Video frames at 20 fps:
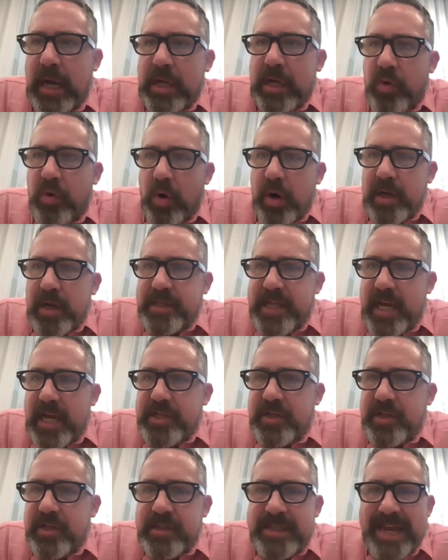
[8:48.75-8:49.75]
at your
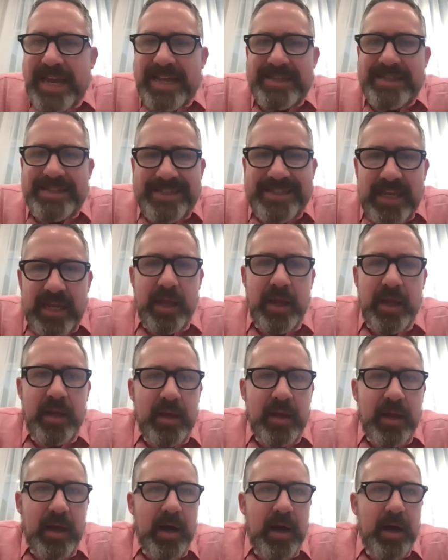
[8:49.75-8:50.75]
organizations and seeing
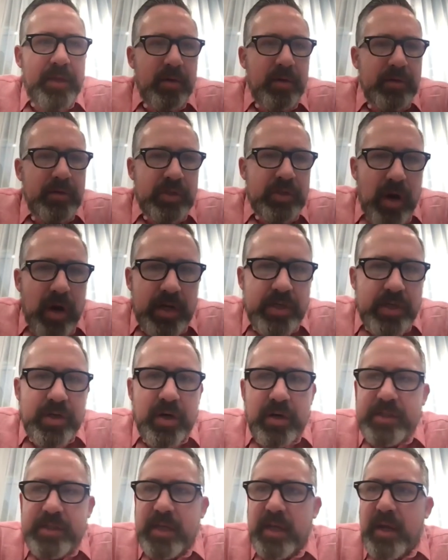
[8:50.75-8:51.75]
uh, those
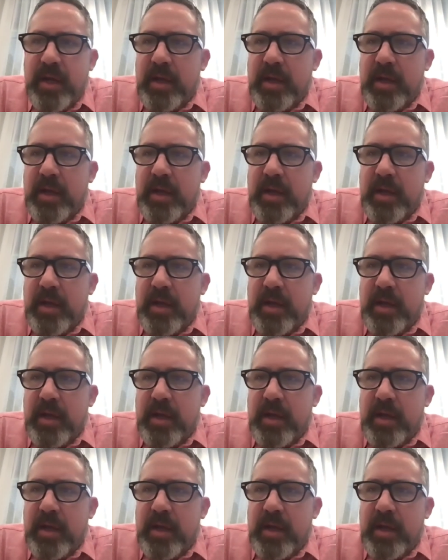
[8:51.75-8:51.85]
structures